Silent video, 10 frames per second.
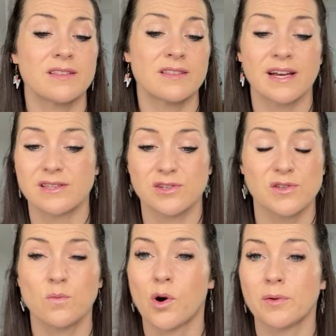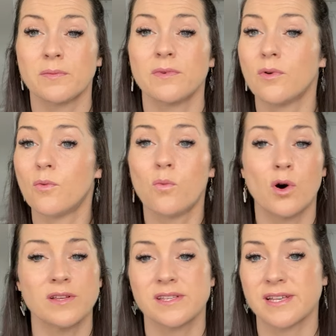That's just one
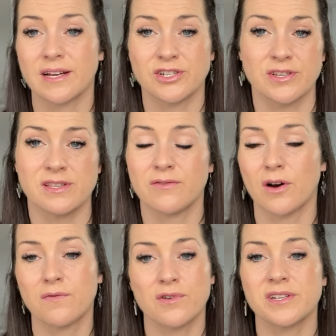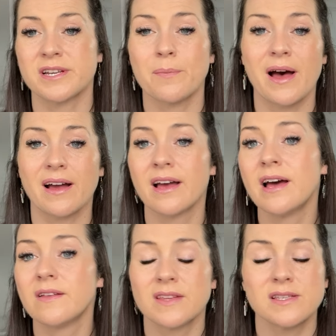one section, so you've got a front and a back.
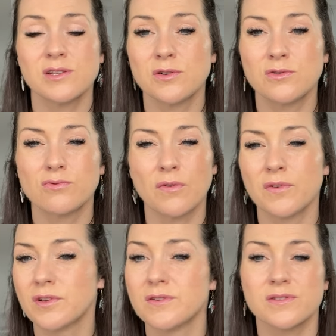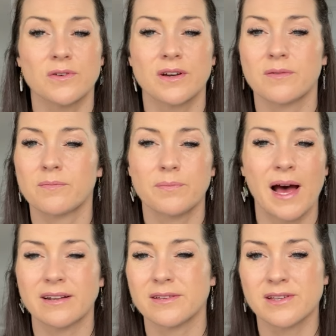There's no ruffles or
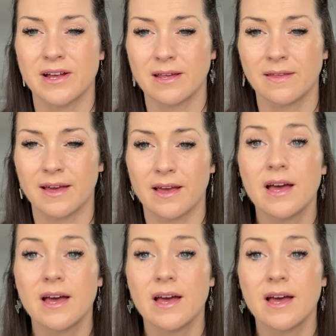panels or anything.